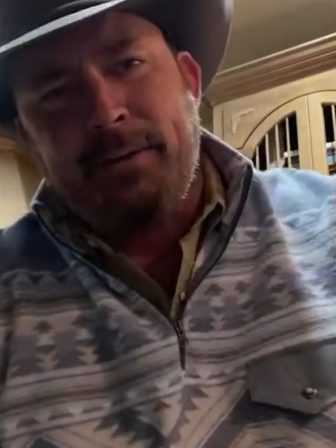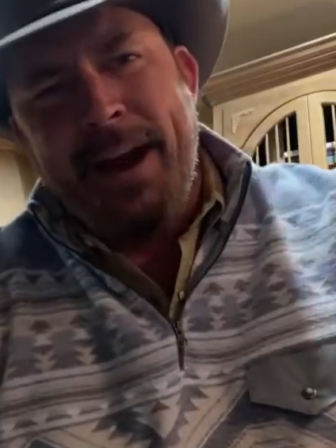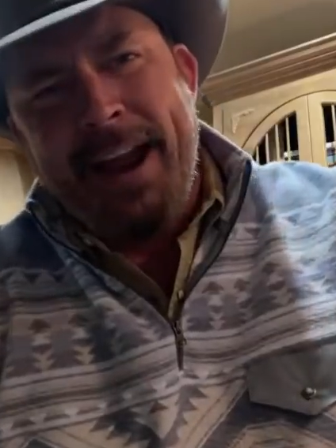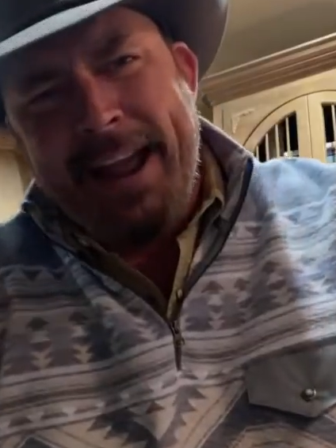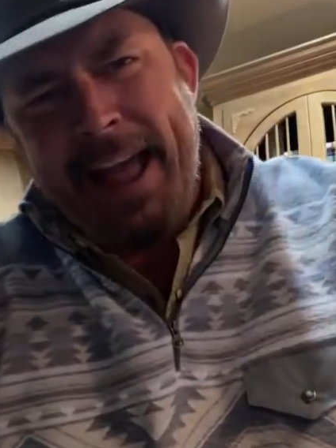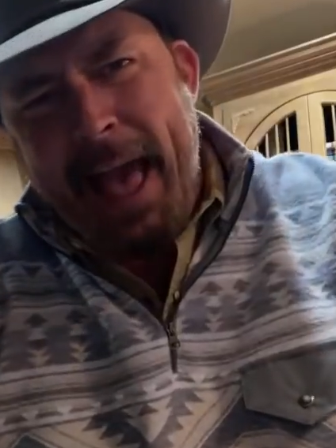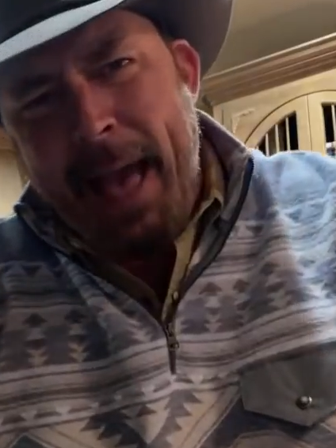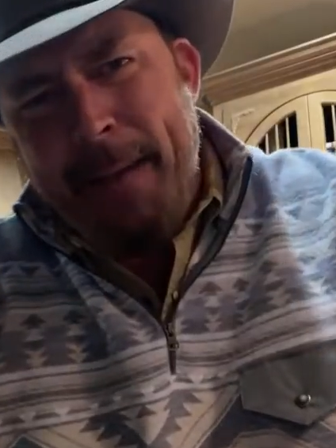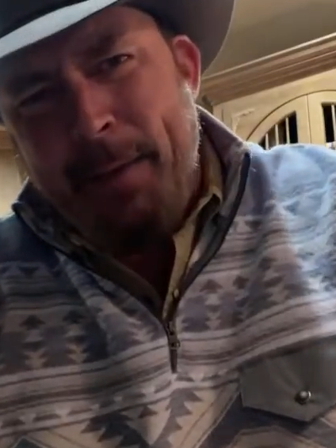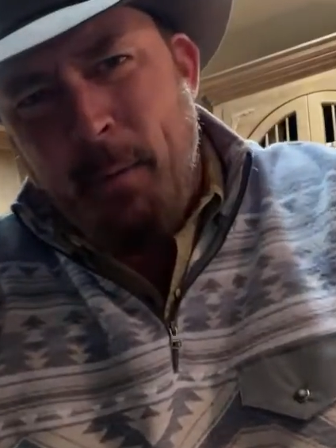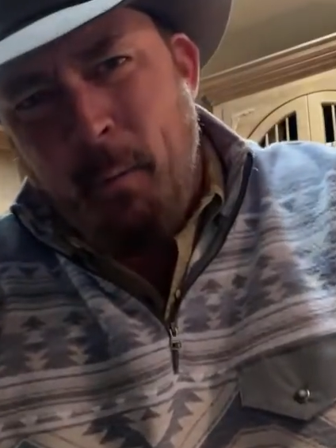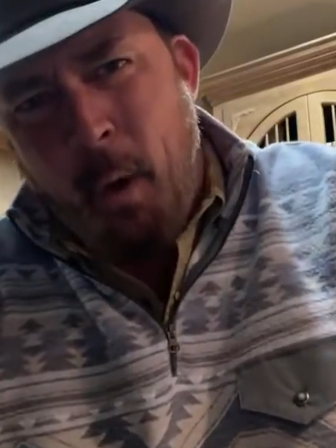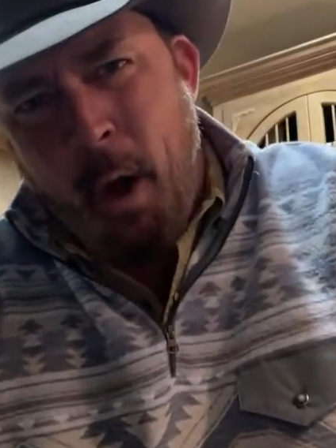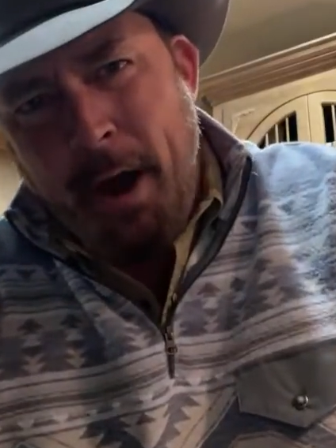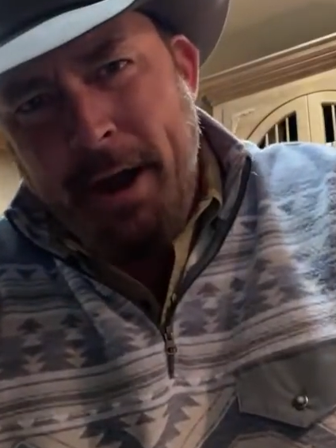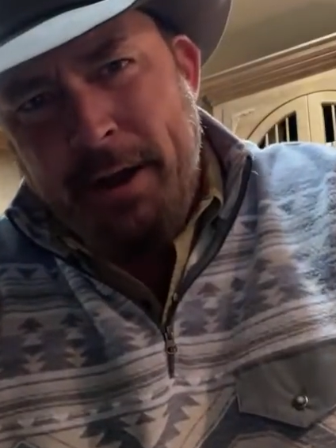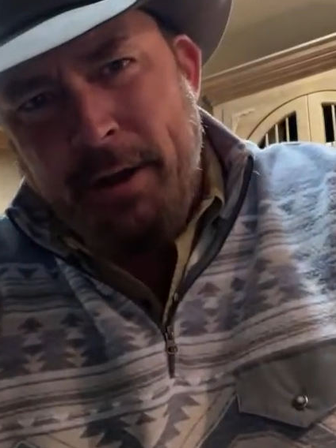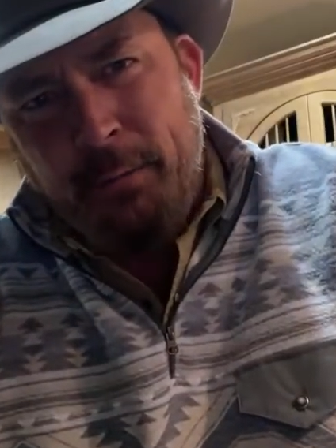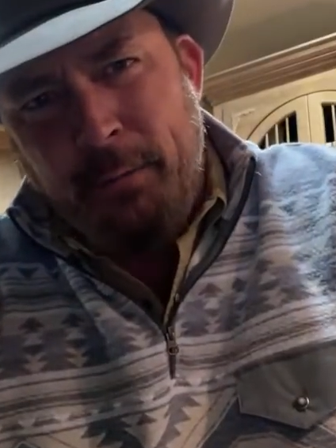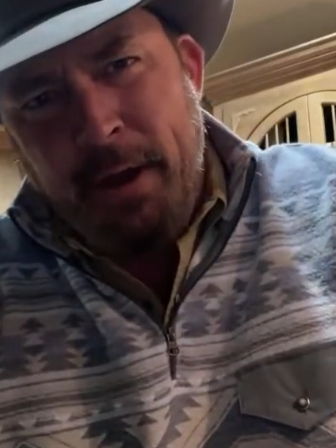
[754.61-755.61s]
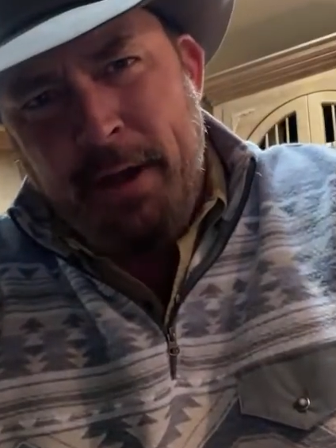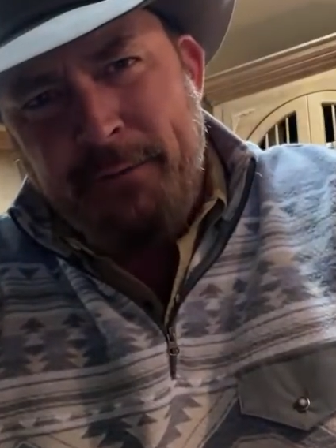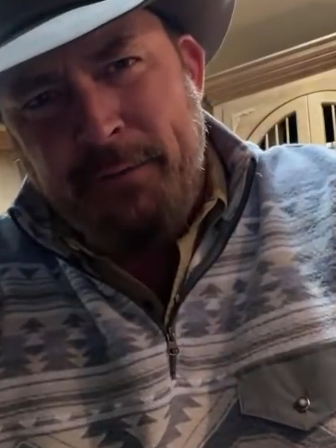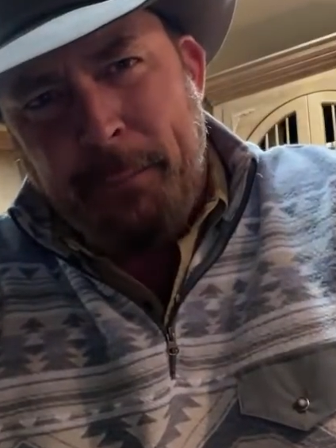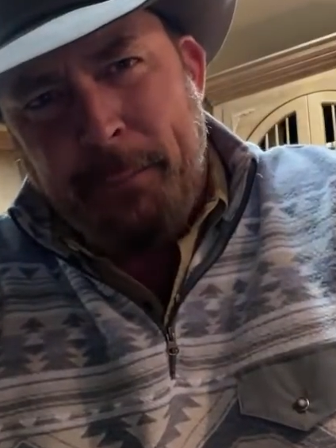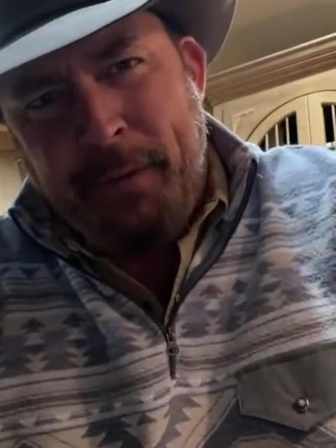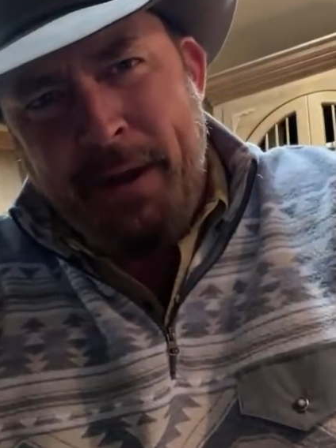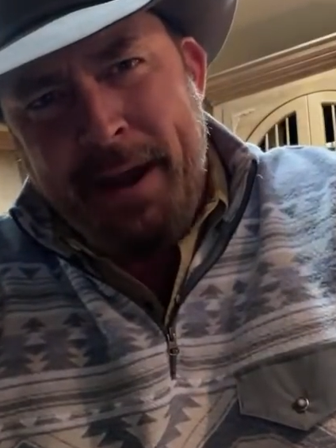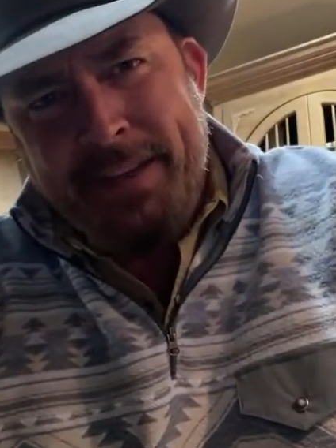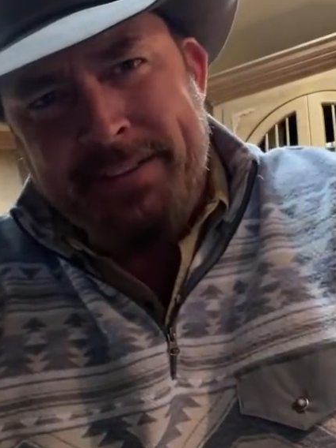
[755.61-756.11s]
Greg Abbott wanted to run
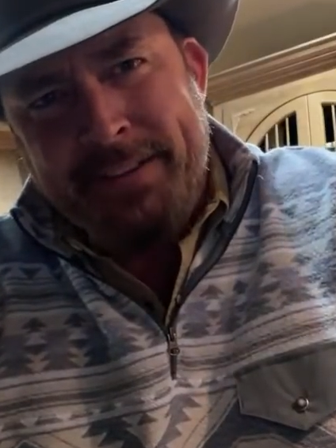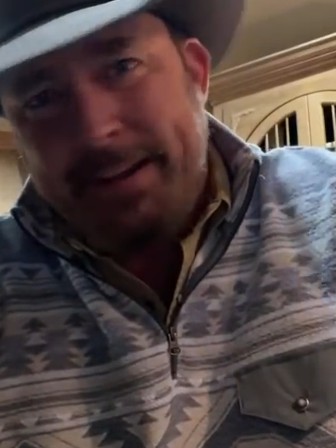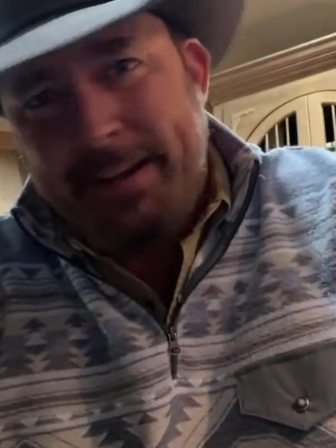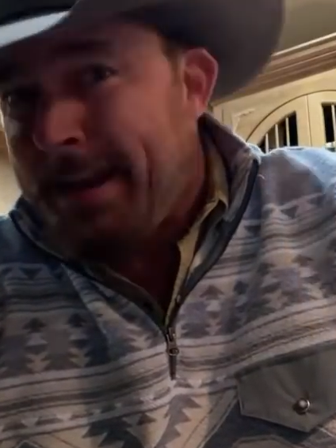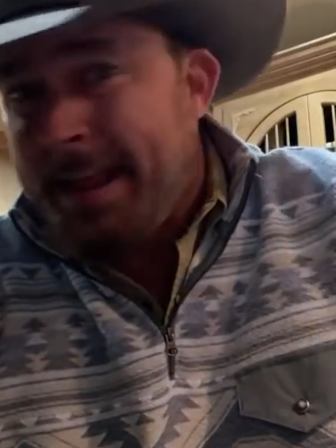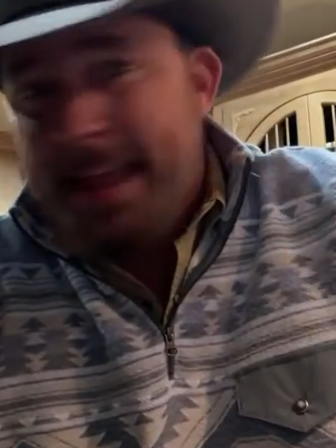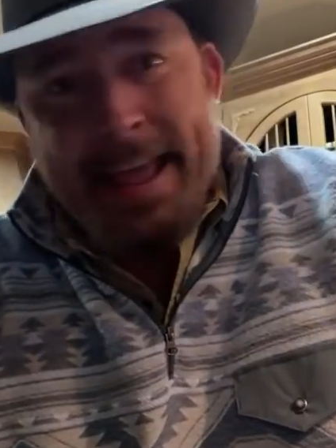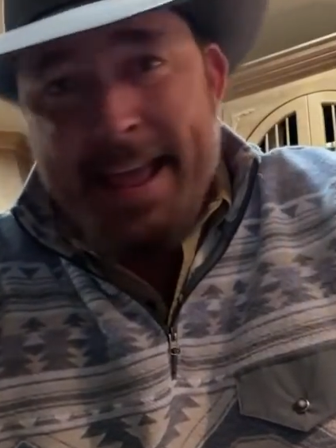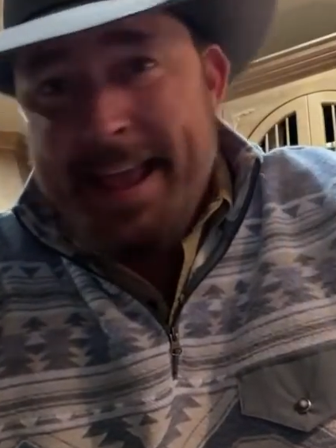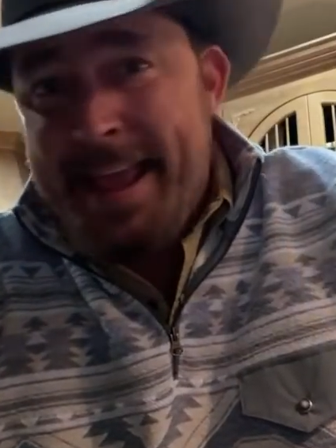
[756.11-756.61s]
for president.